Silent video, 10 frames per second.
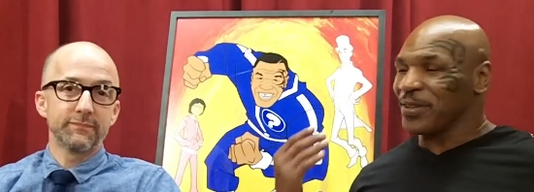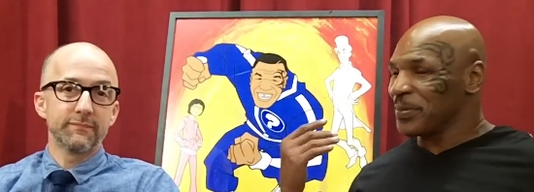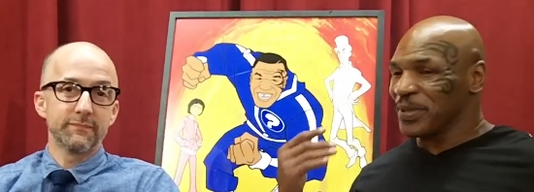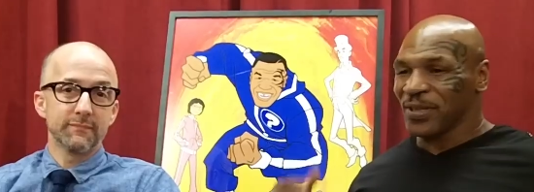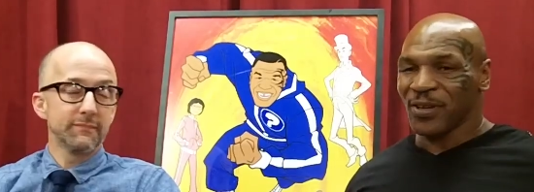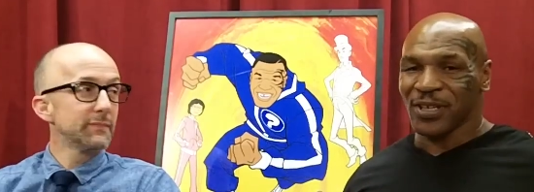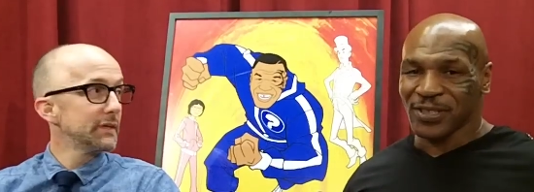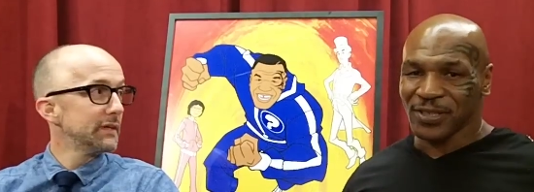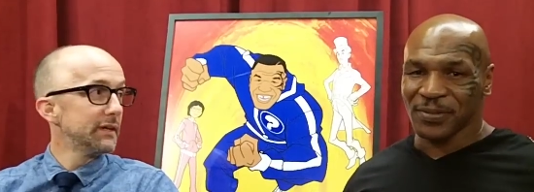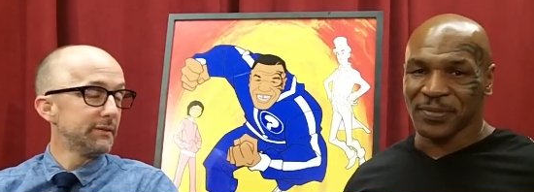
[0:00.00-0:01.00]
Speaker 1: out to be
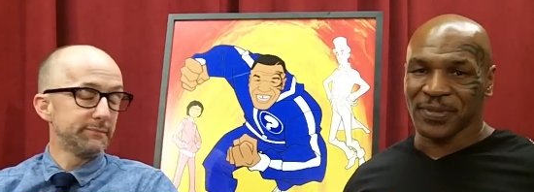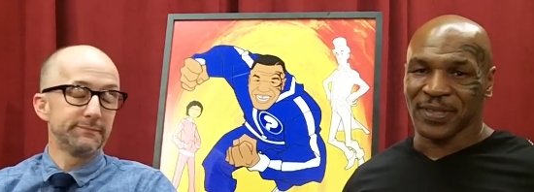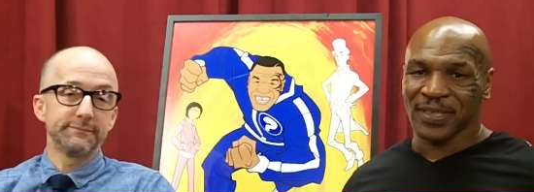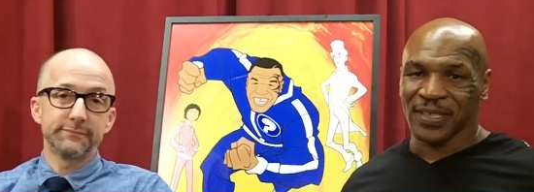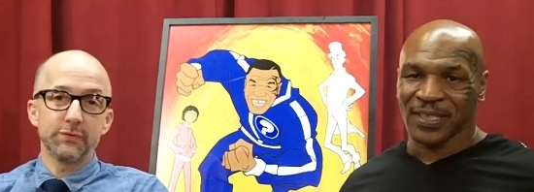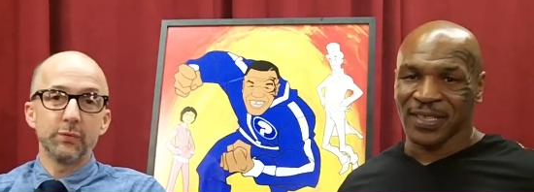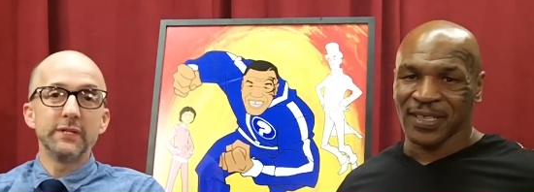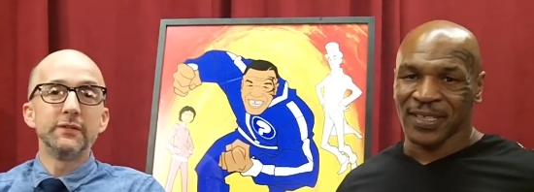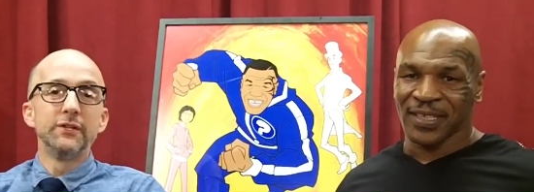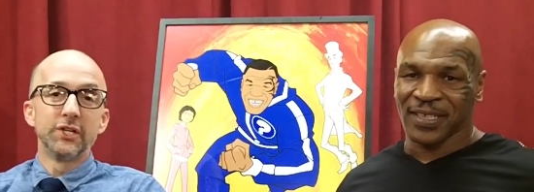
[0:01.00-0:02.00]
awesome. Yeah
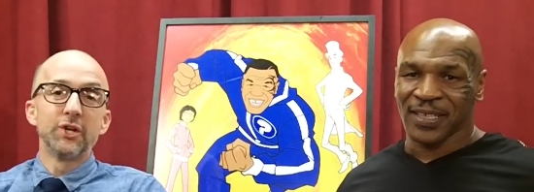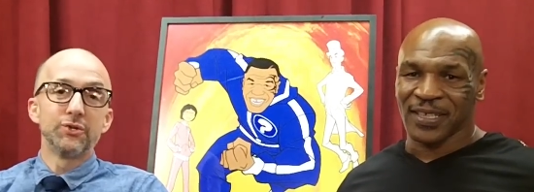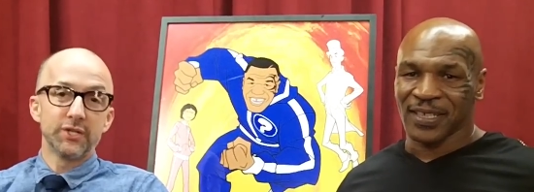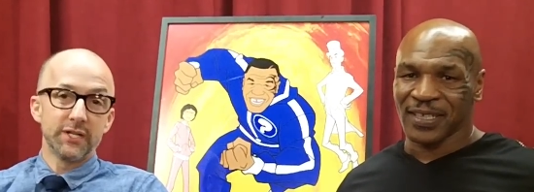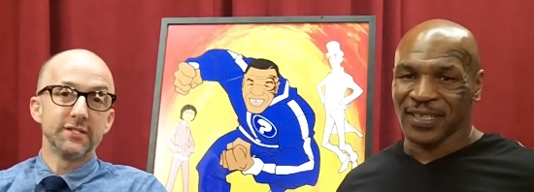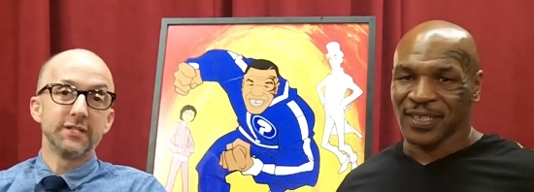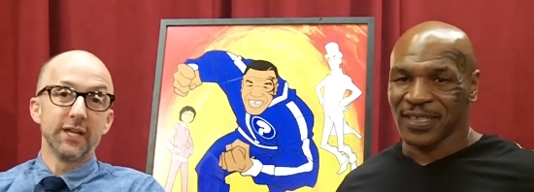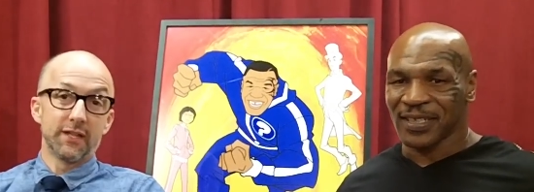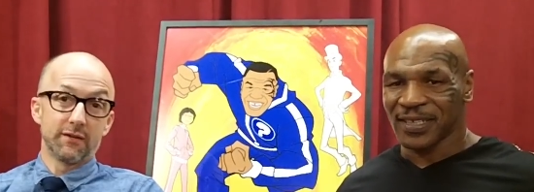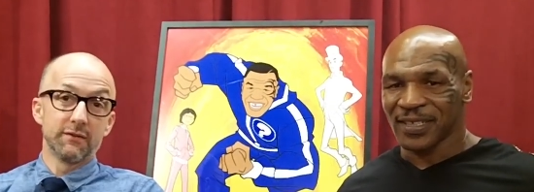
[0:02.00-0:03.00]
Speaker 2: we negotiated
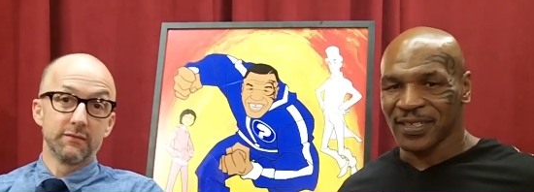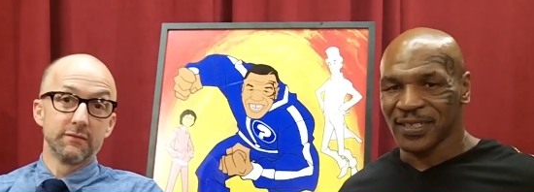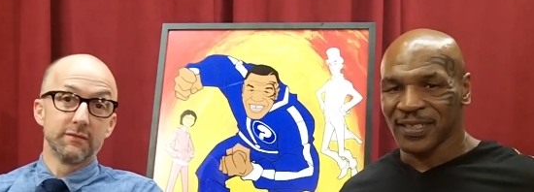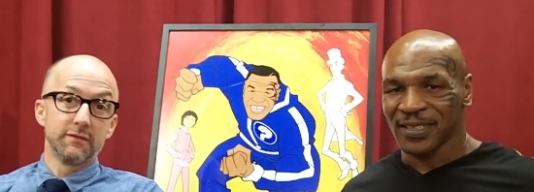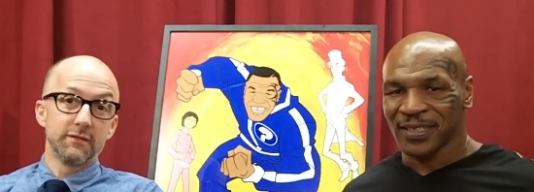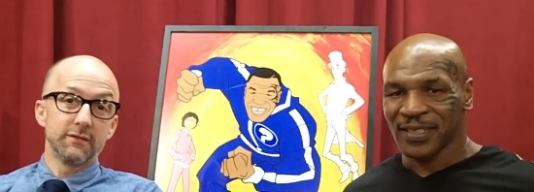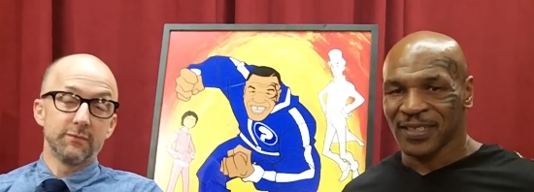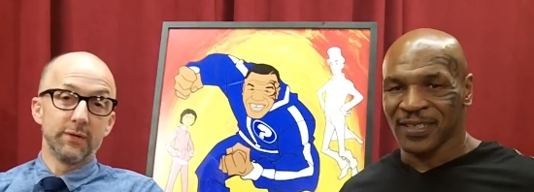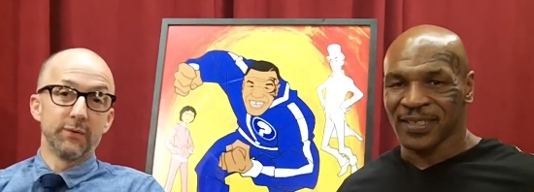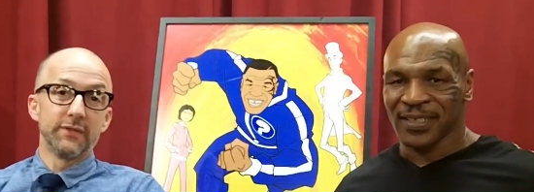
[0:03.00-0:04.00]
together.
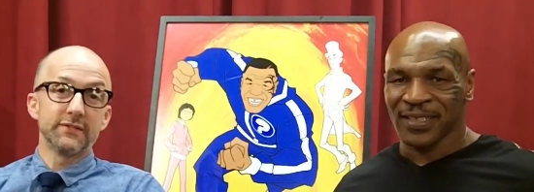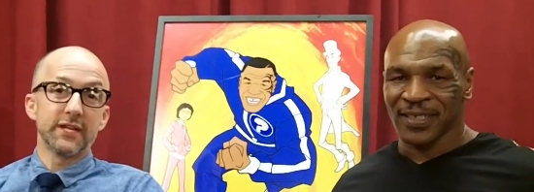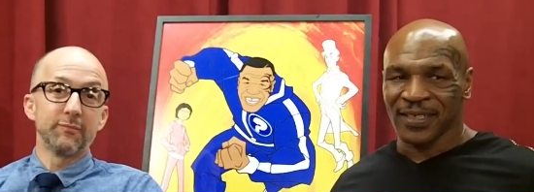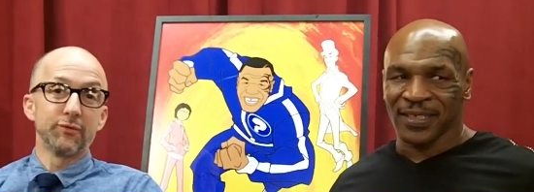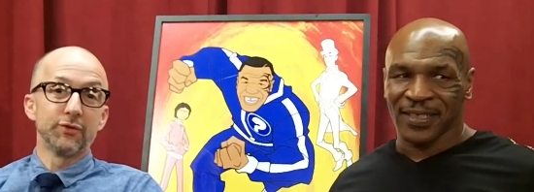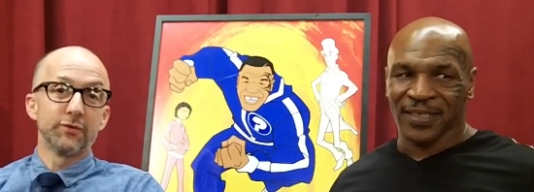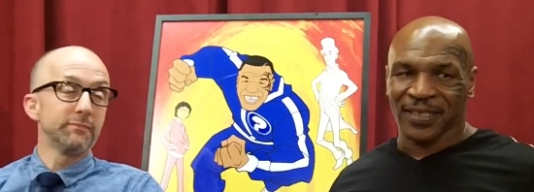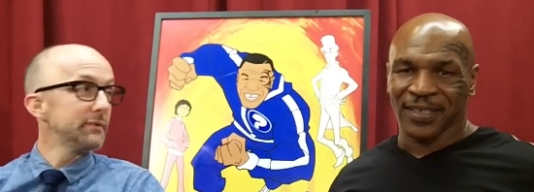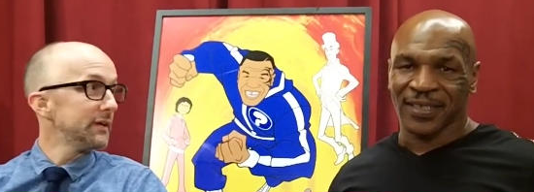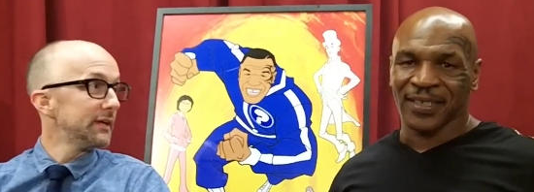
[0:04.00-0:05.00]
We were in the same
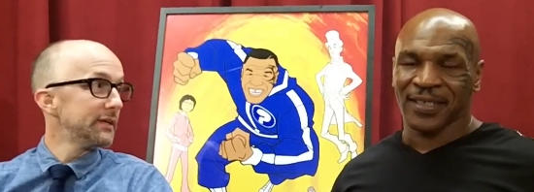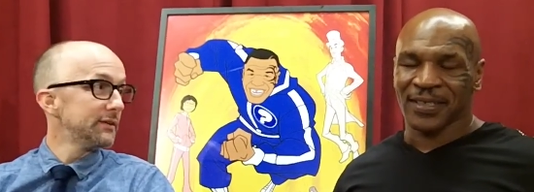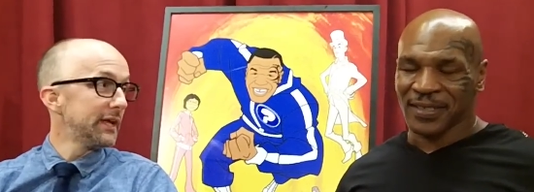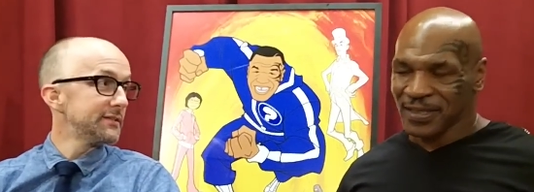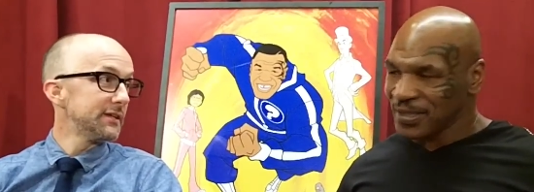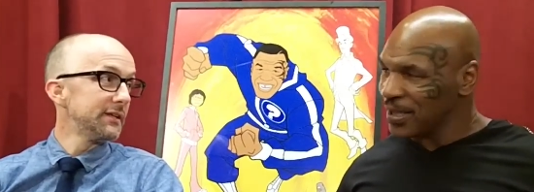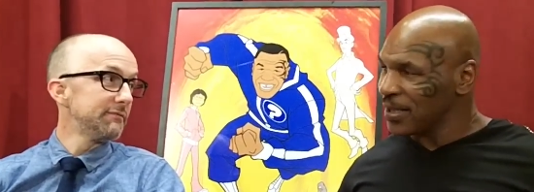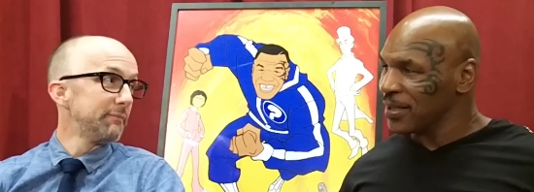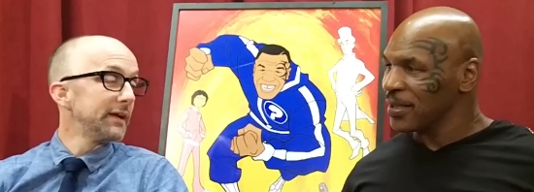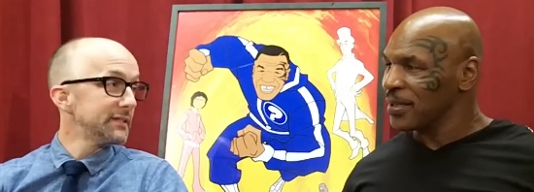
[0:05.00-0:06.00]
room, and I said,
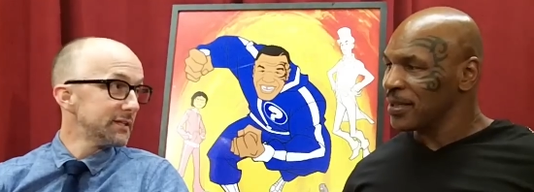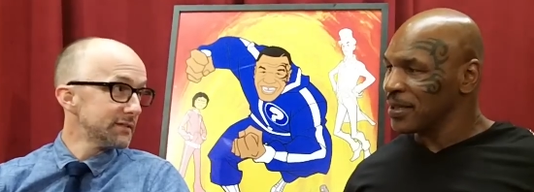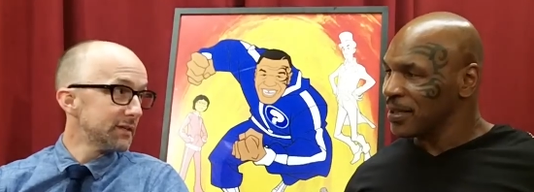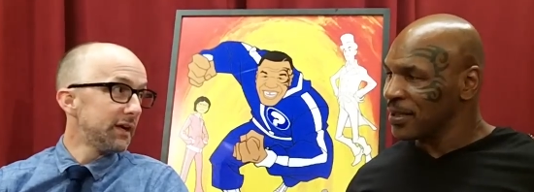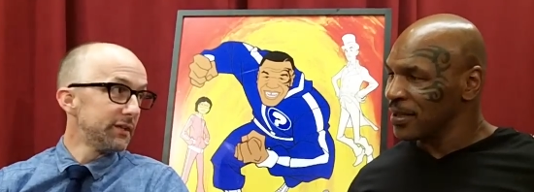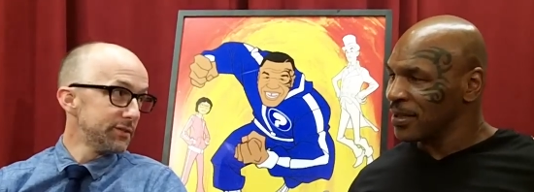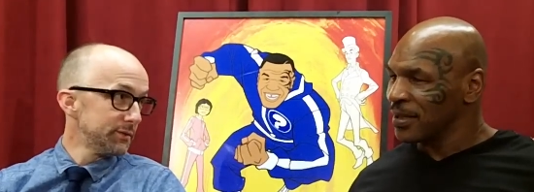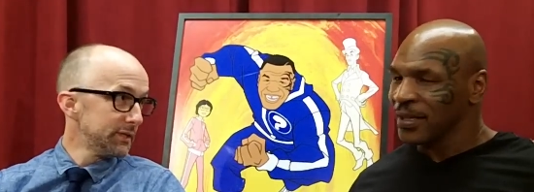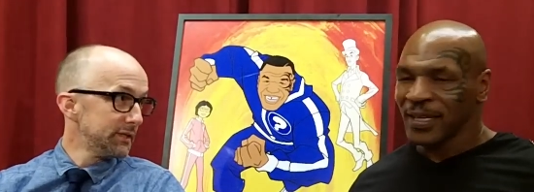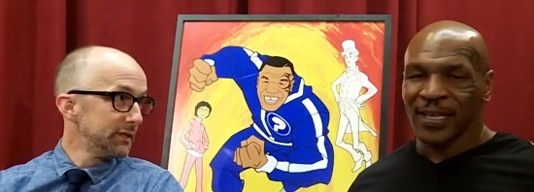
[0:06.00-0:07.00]
if Mike does it, I'll
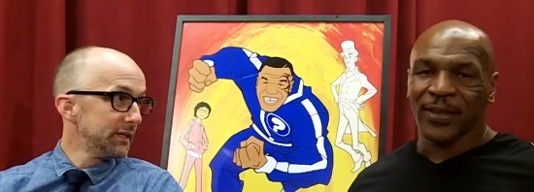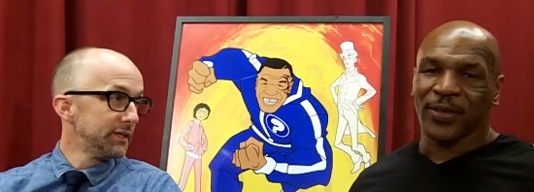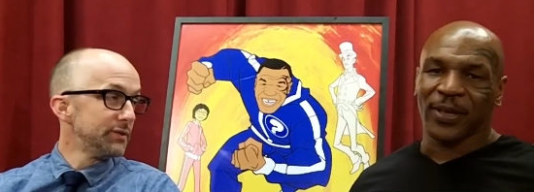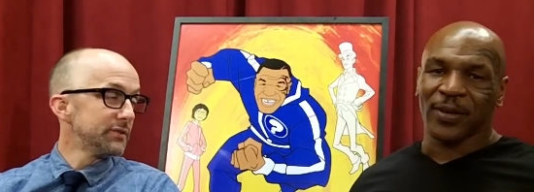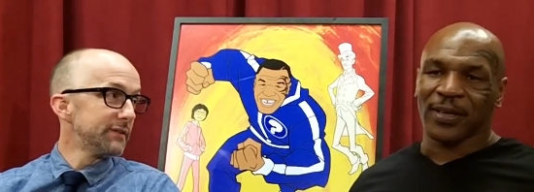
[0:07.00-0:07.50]
do it. That's and you